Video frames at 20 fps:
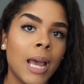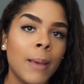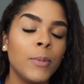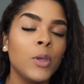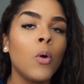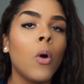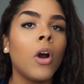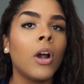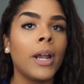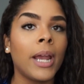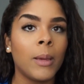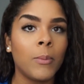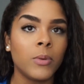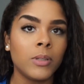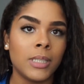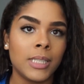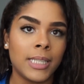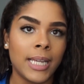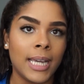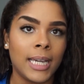time, you are
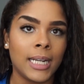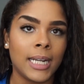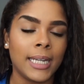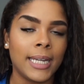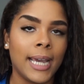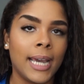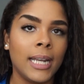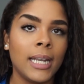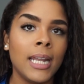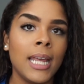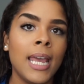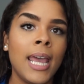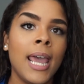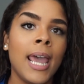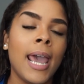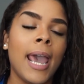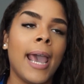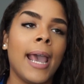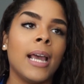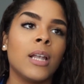able to take it again,
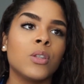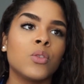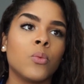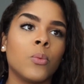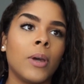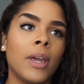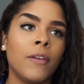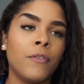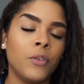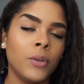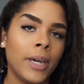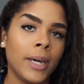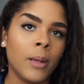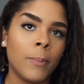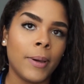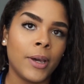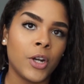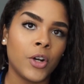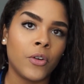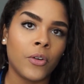and if you get
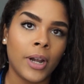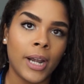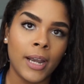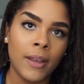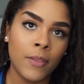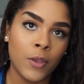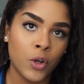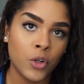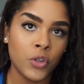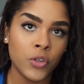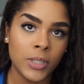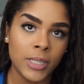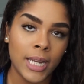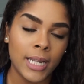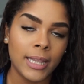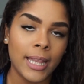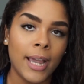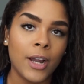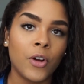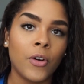a better grade, they'll just
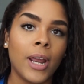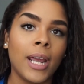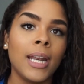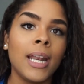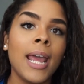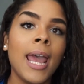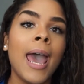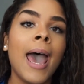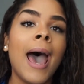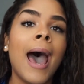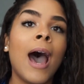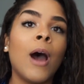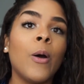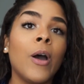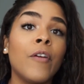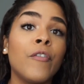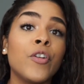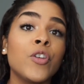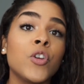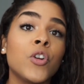take that grade.
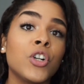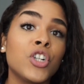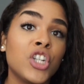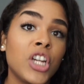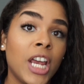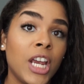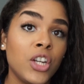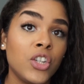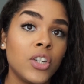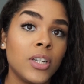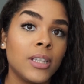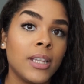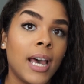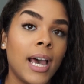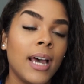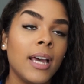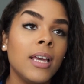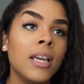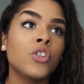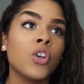However, they're changing
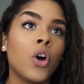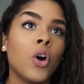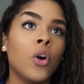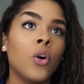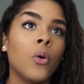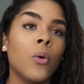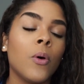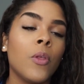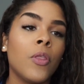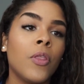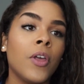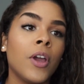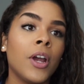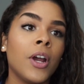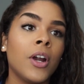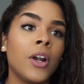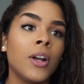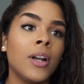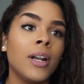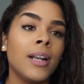that, so
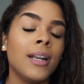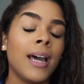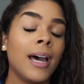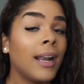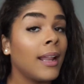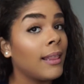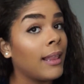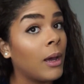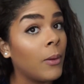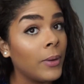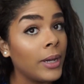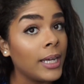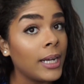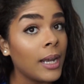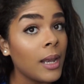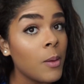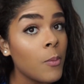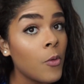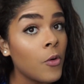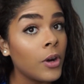they're not allowing it
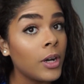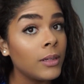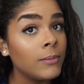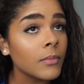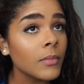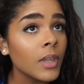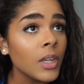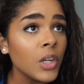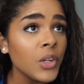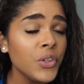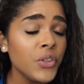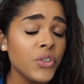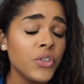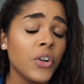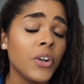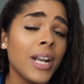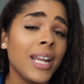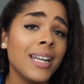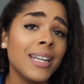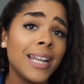anymore.
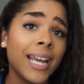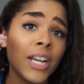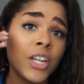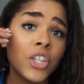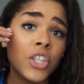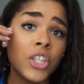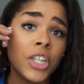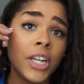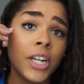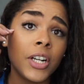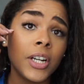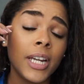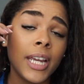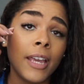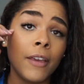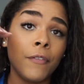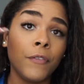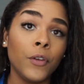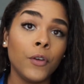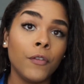Starting next year,
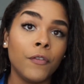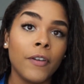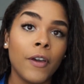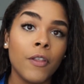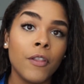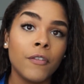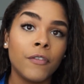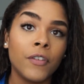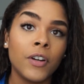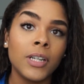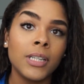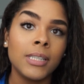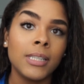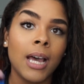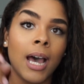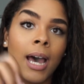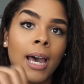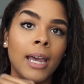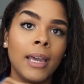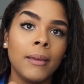if you fail the first
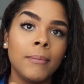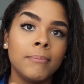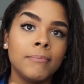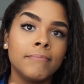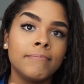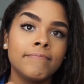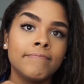time,